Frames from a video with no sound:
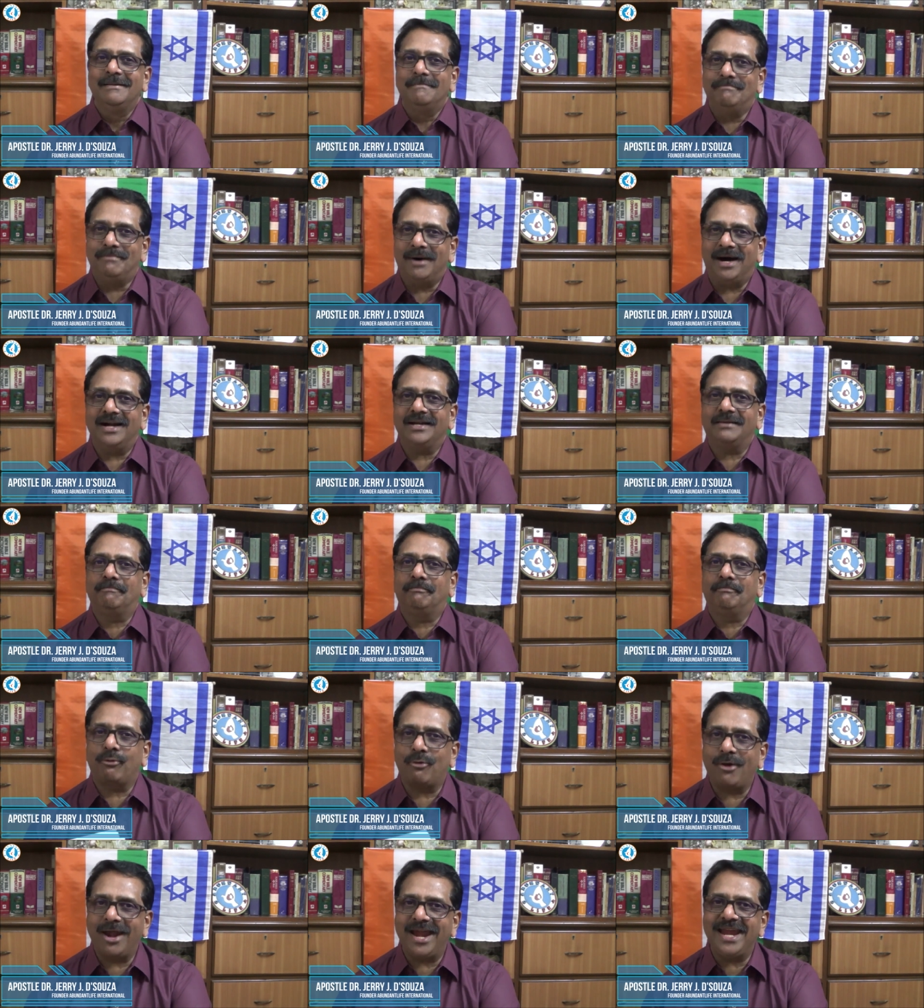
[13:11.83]
but
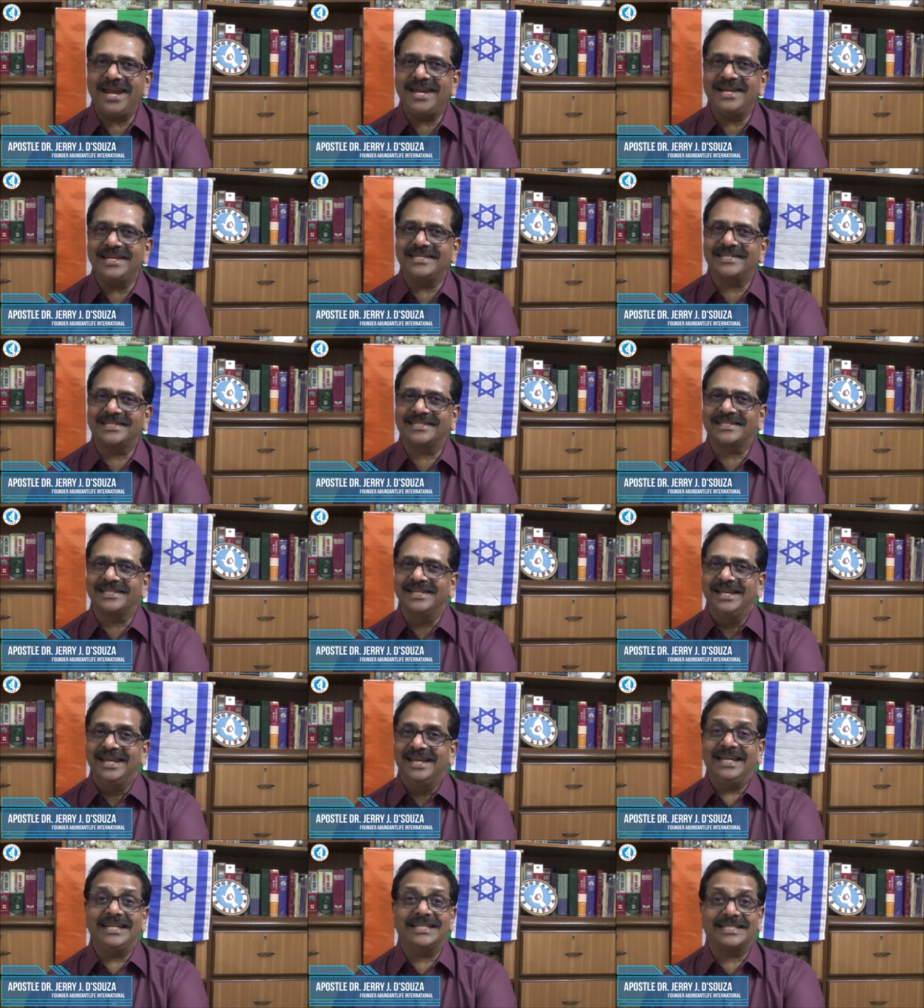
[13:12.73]
praise
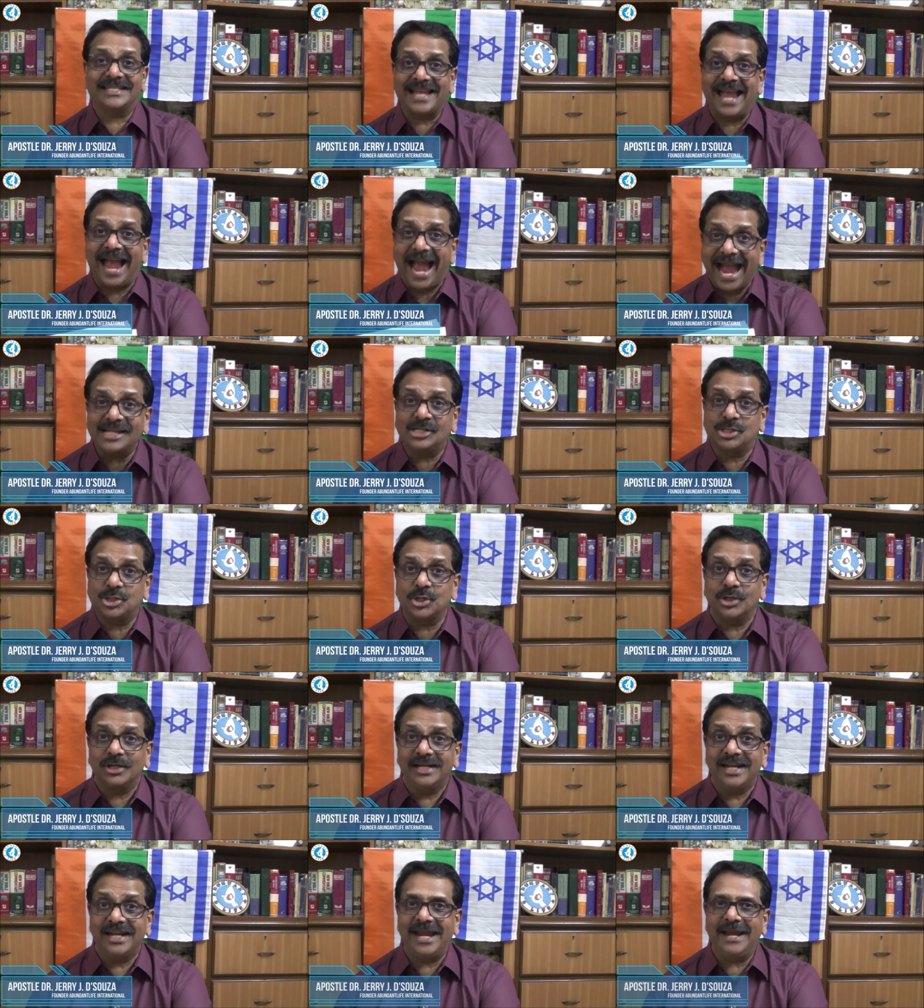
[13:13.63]
his
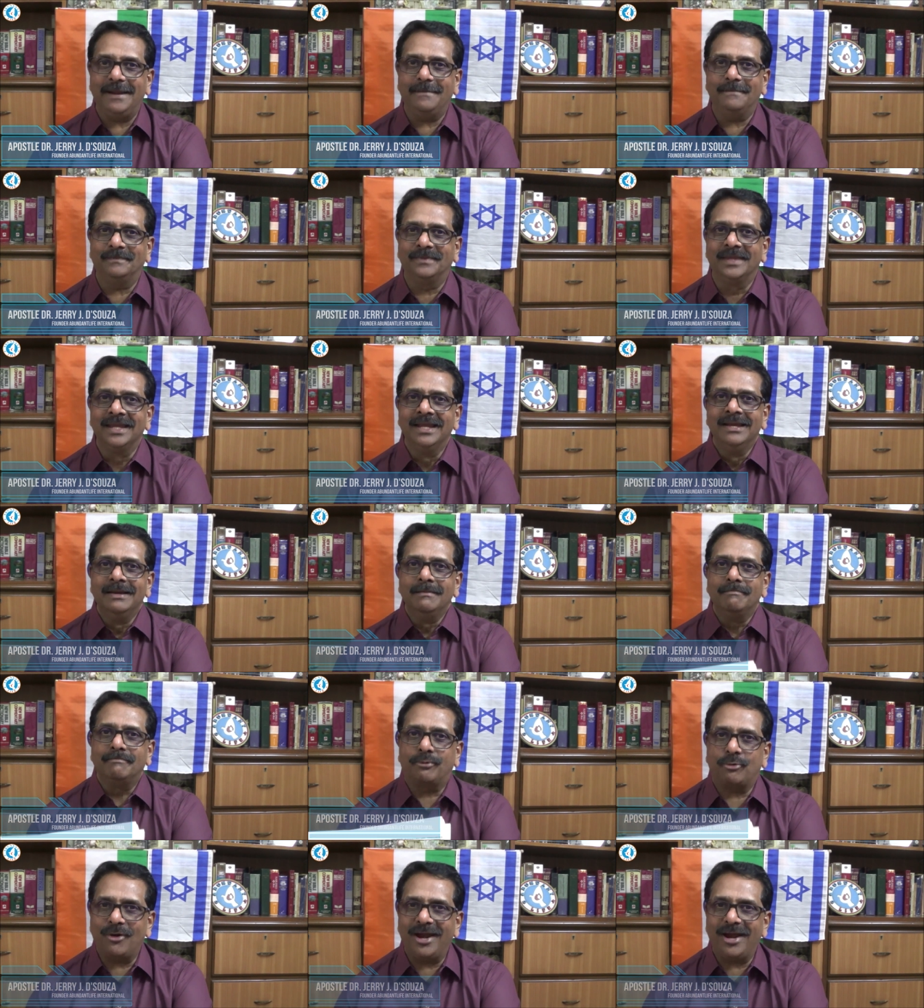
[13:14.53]
actual name,
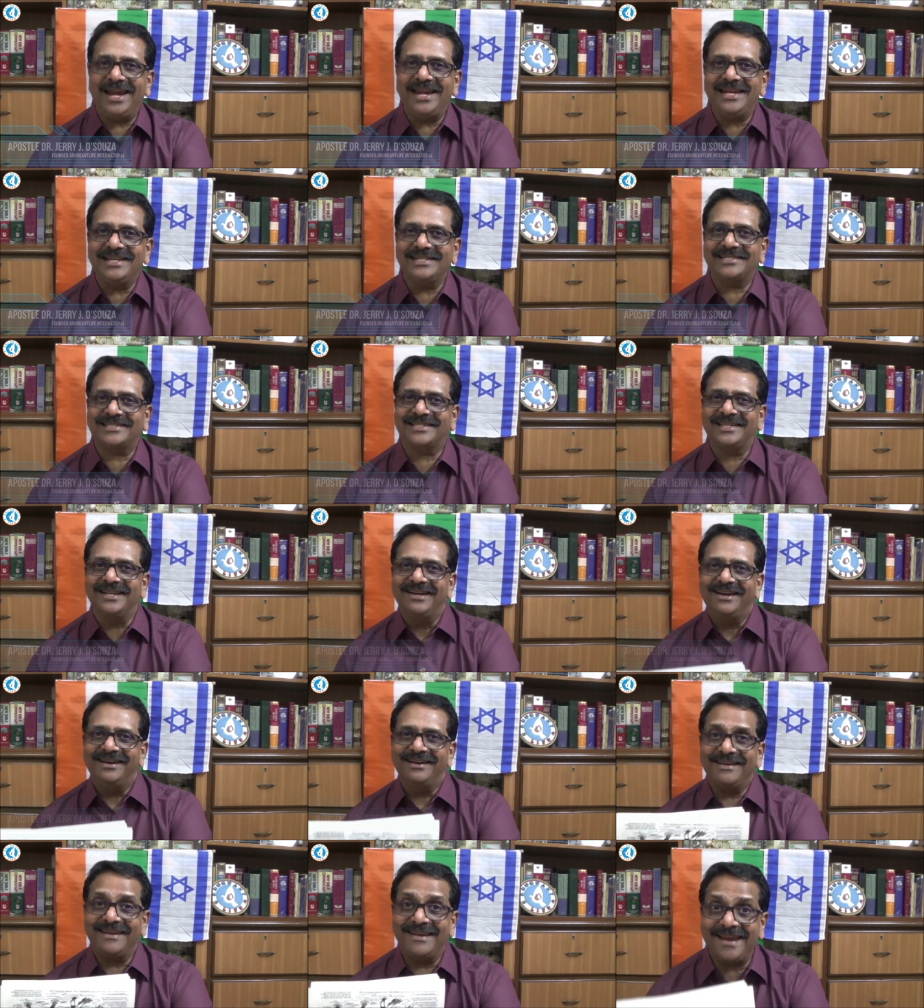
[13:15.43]
praise
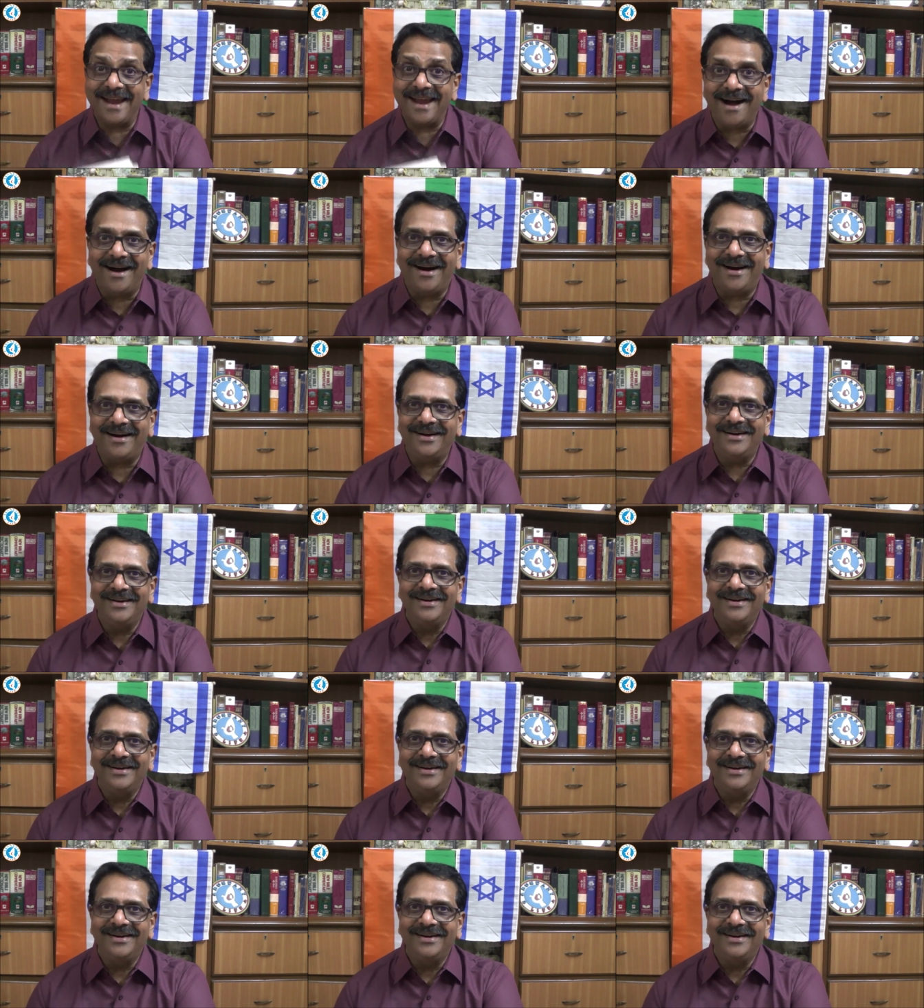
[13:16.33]
Yah.